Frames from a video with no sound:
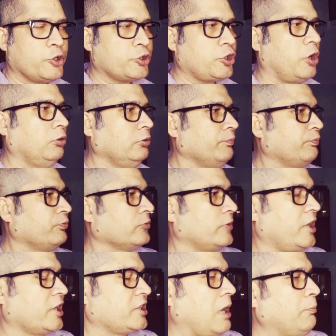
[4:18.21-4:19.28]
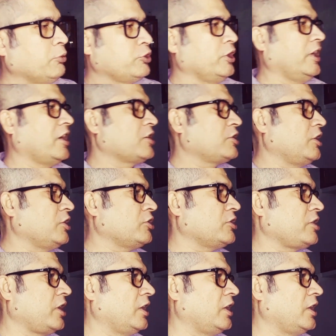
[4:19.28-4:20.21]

So the example sentence is,